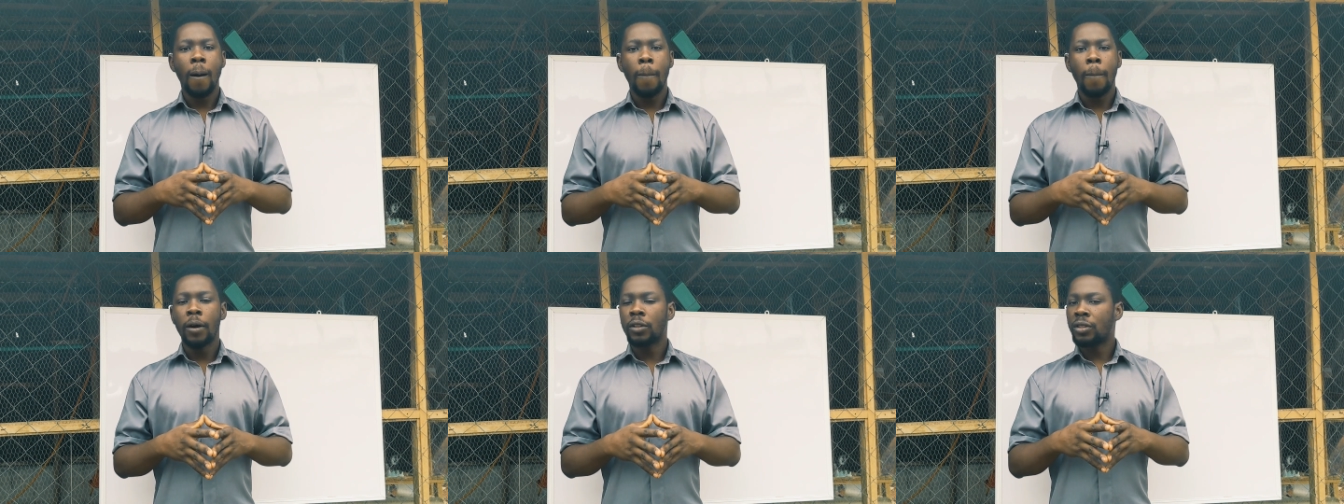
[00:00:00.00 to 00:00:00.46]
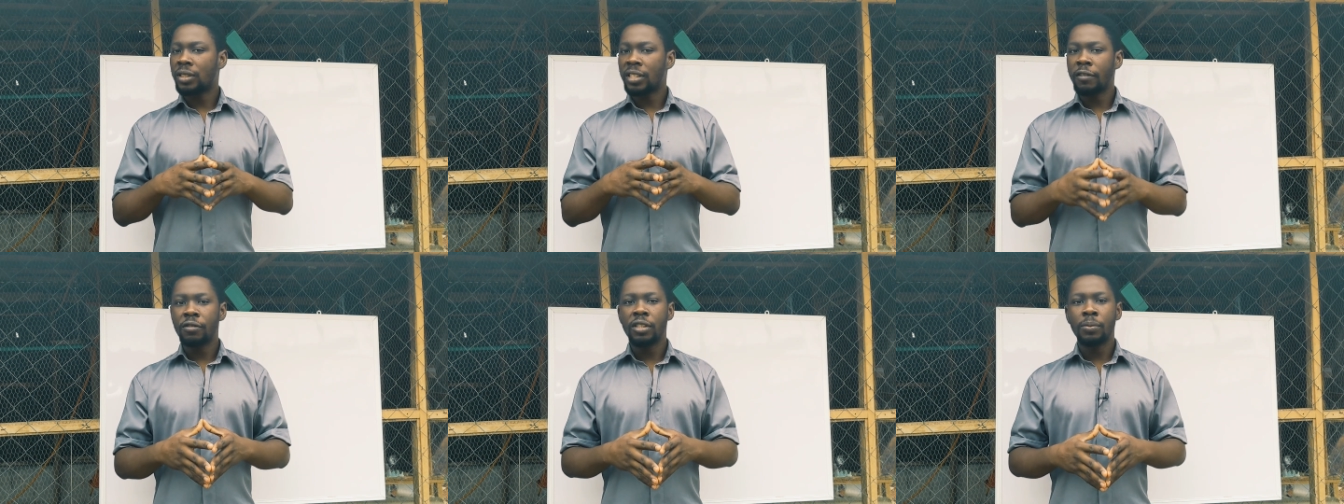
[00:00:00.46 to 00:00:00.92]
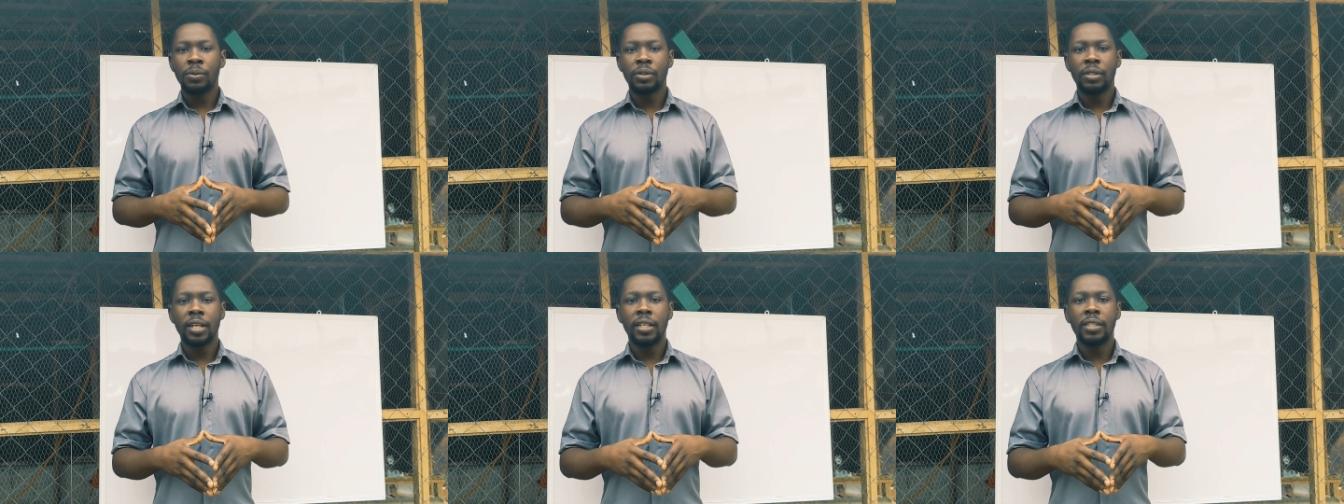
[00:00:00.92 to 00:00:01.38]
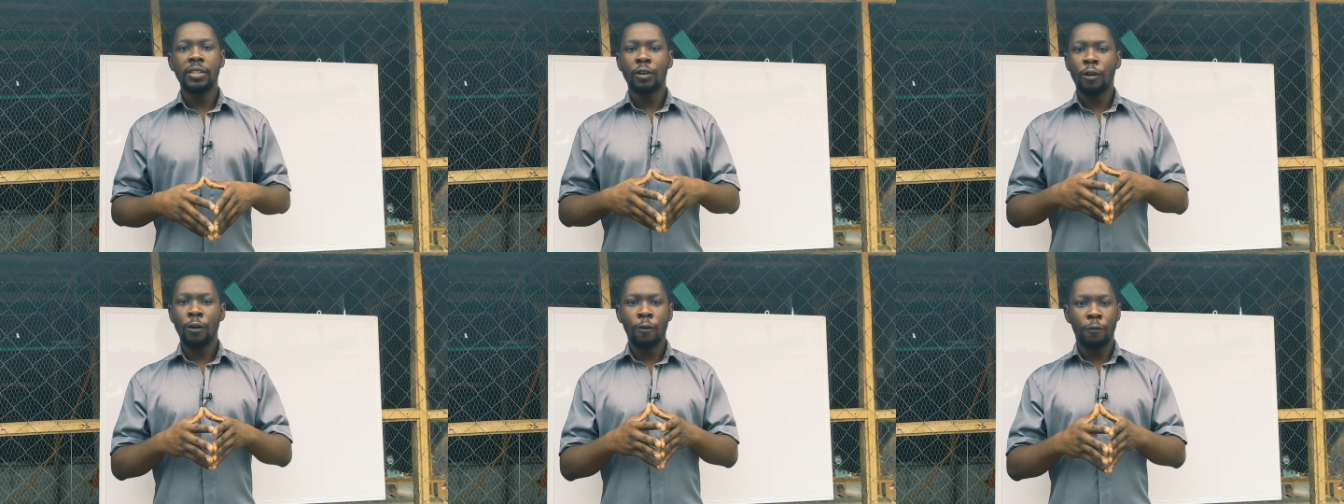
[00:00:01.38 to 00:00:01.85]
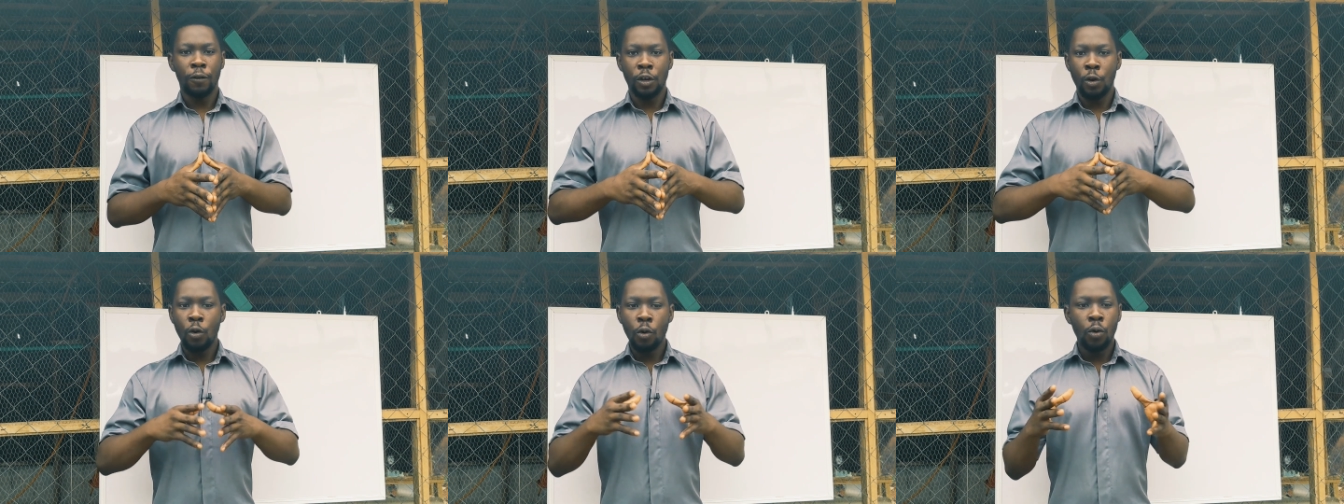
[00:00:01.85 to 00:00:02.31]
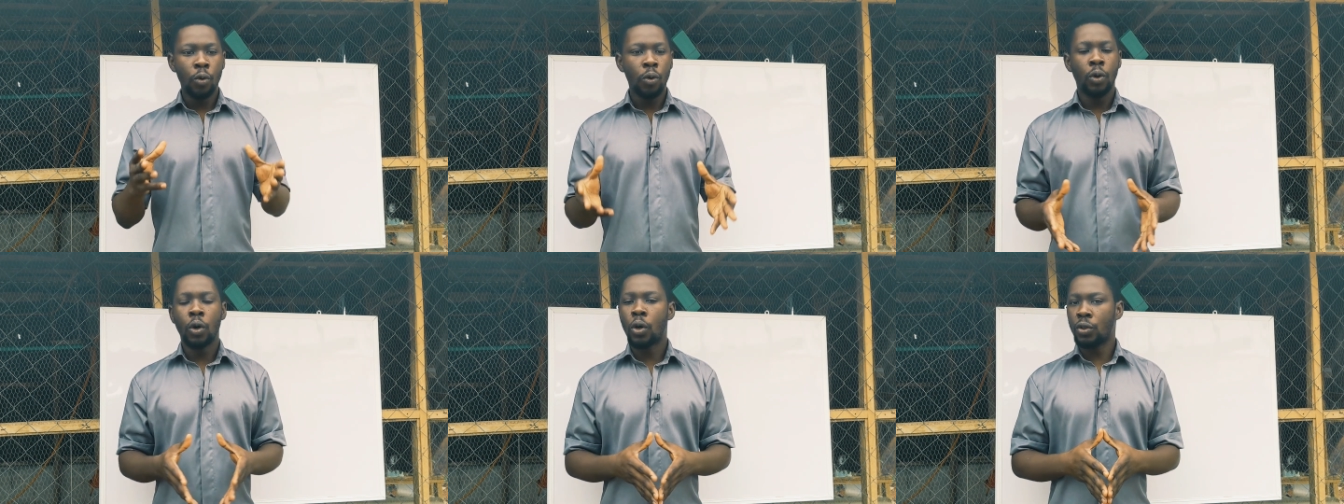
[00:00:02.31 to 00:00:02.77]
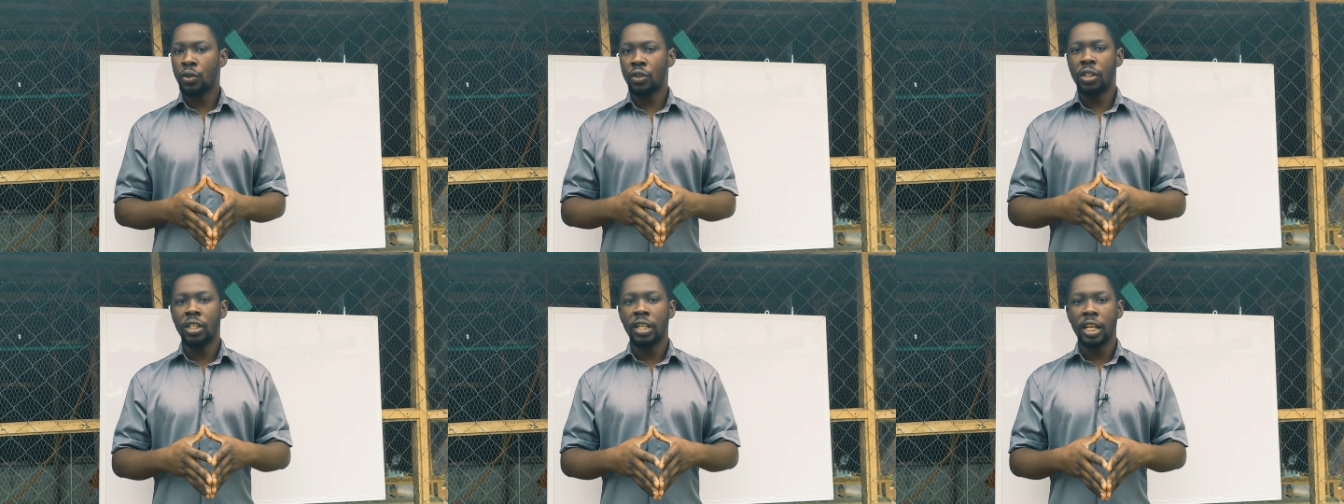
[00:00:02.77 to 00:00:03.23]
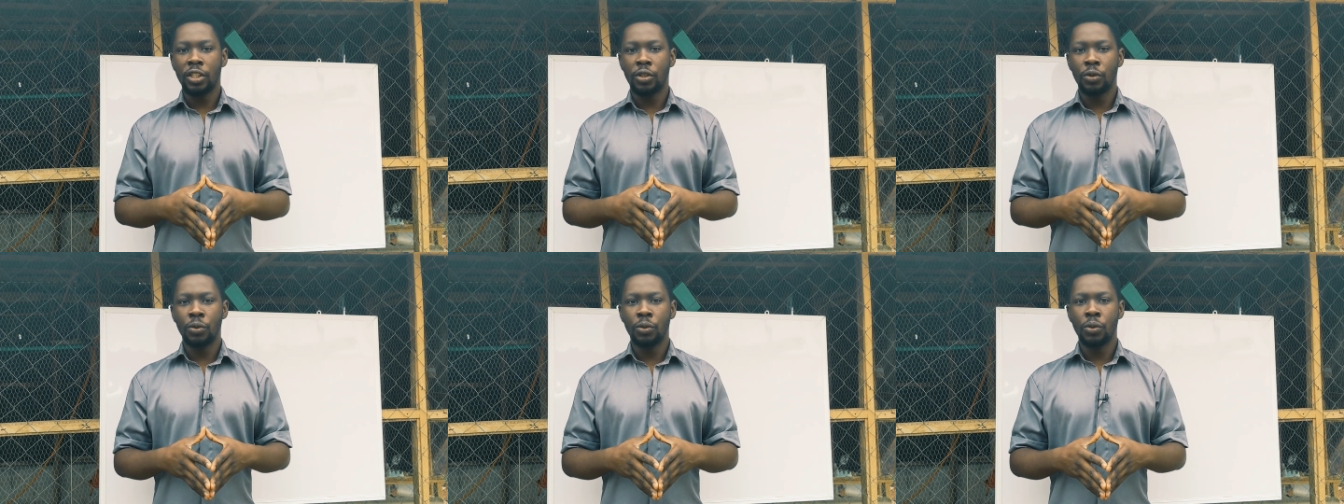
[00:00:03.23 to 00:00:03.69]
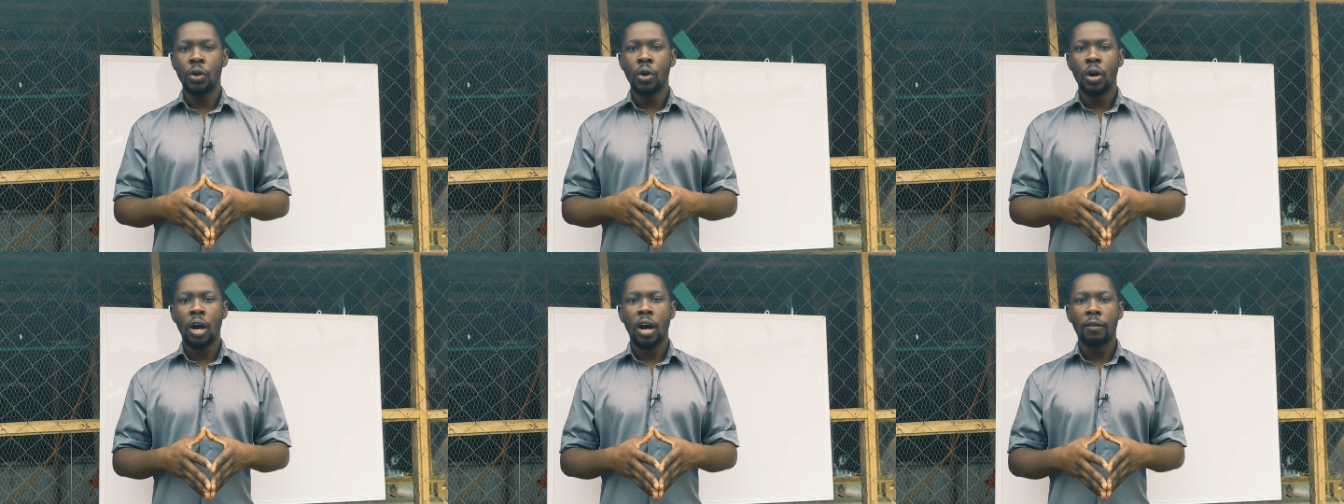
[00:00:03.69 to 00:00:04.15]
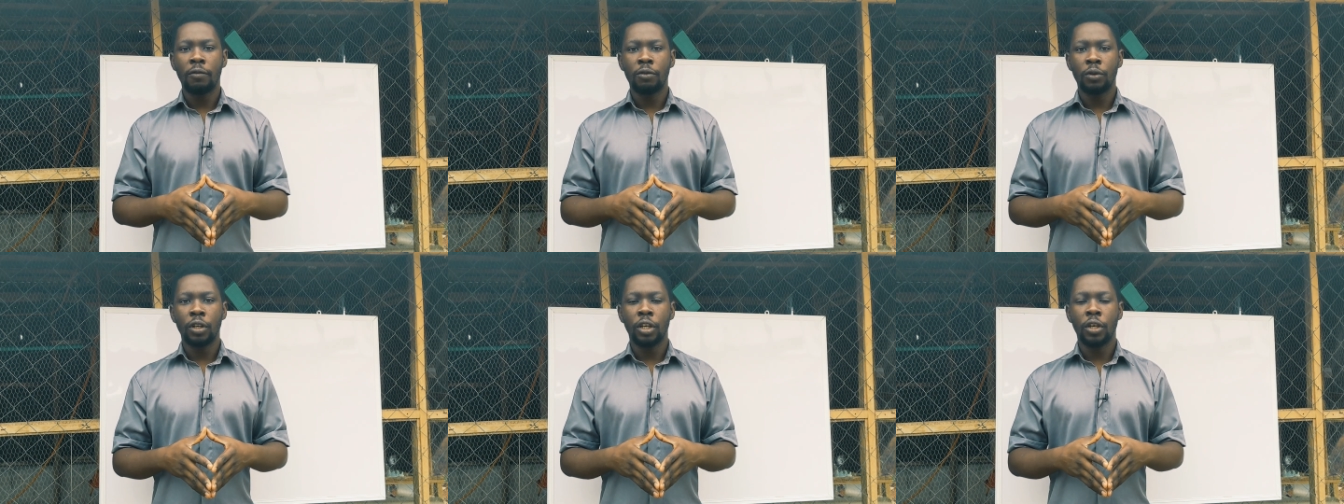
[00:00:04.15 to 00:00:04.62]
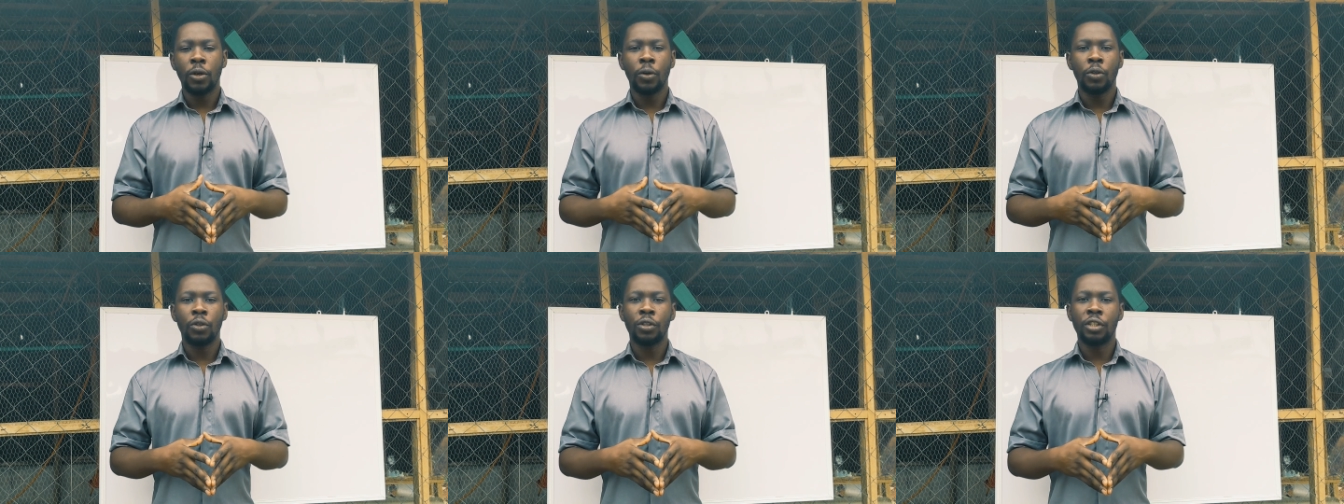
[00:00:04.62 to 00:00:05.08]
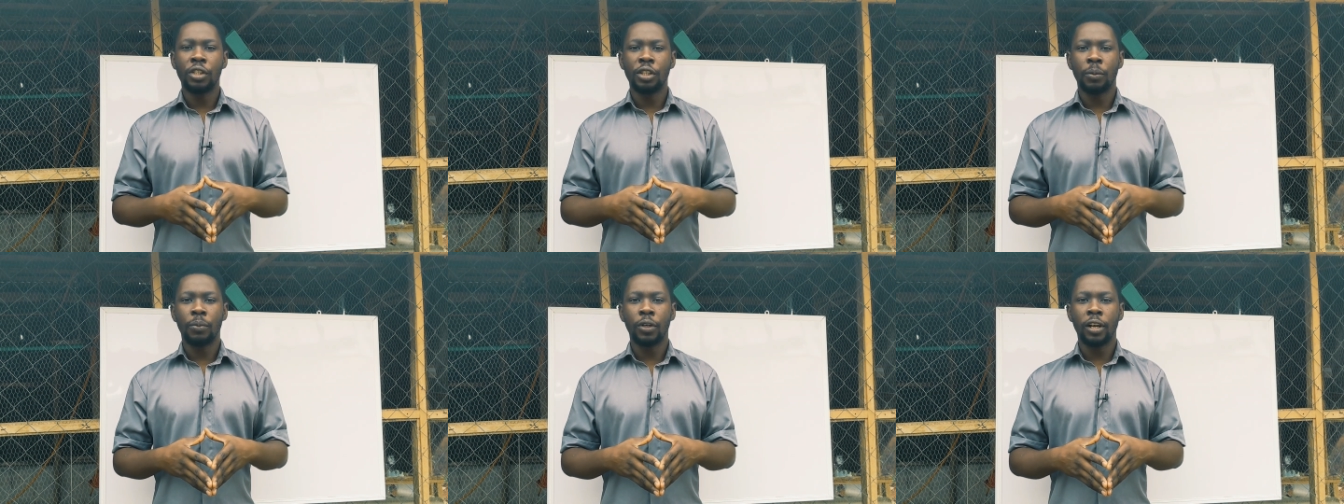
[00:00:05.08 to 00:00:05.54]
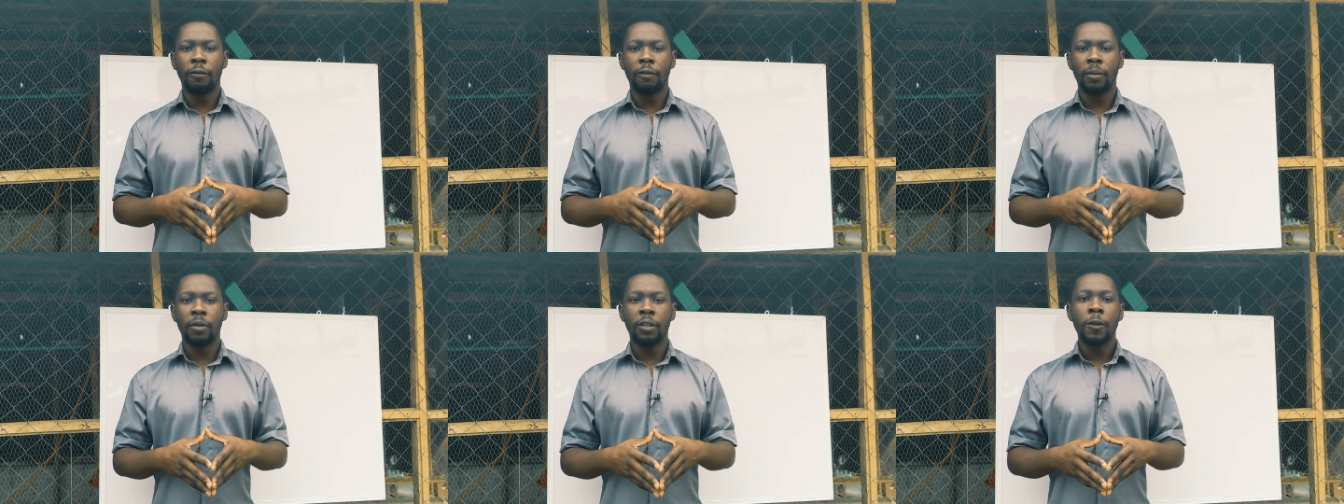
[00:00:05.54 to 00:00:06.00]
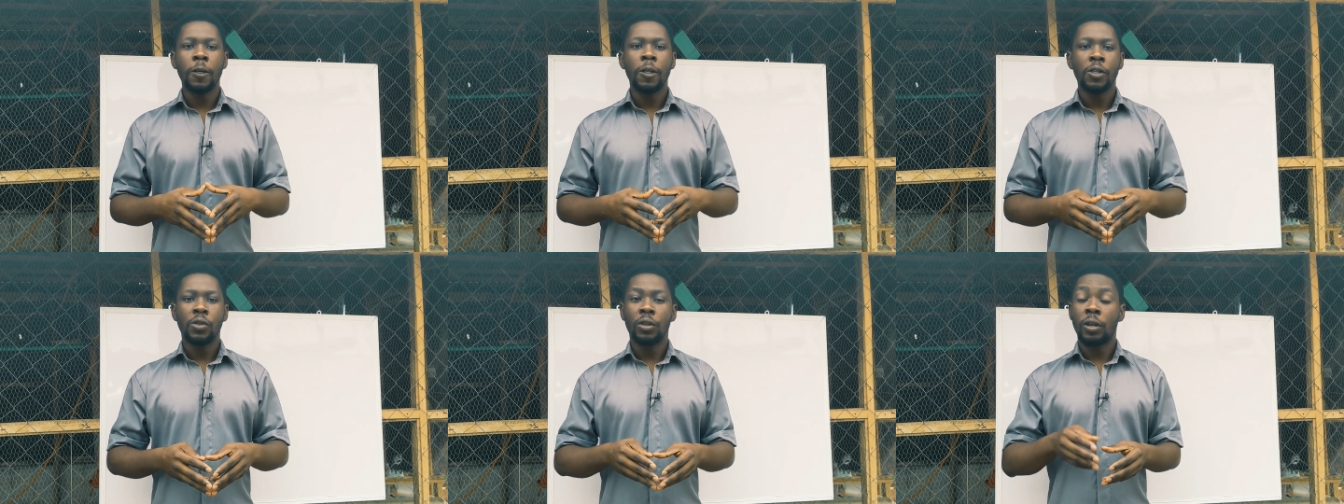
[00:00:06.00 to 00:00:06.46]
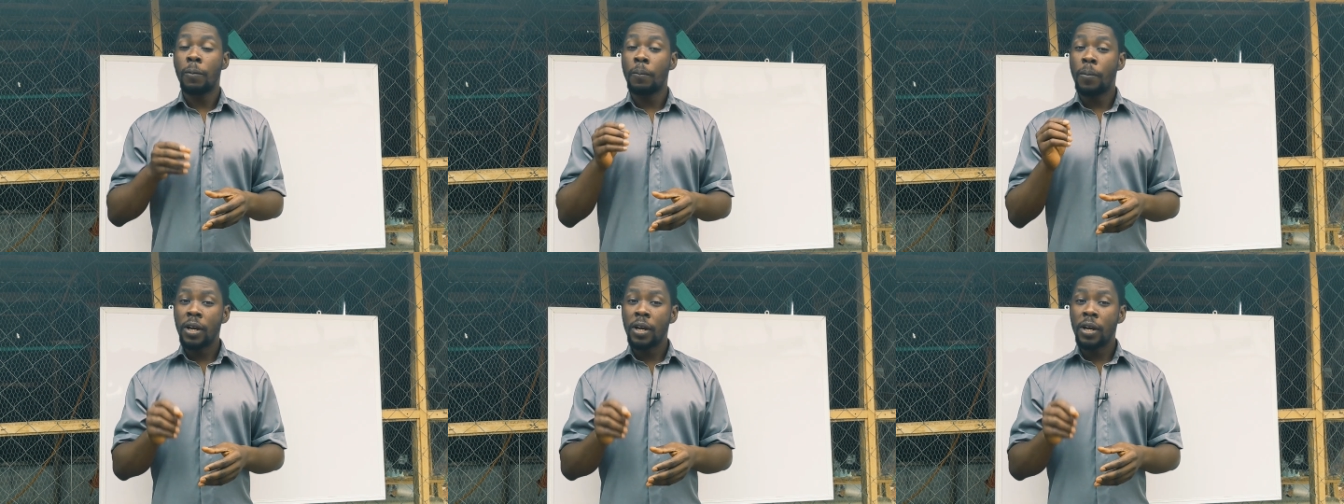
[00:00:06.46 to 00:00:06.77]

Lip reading: about 70% of the whole cost that you have to incur during your broiler farming. So the